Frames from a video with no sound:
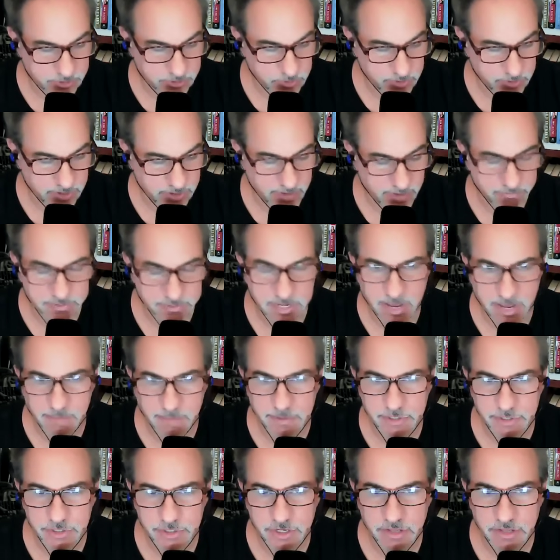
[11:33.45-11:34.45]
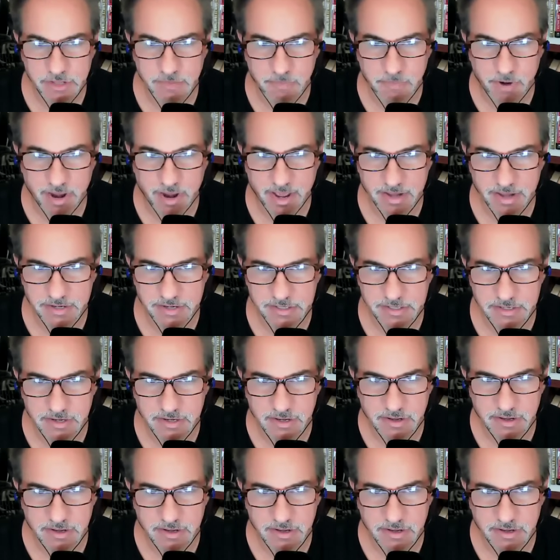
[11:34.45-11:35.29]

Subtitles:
do enough damage to the brand,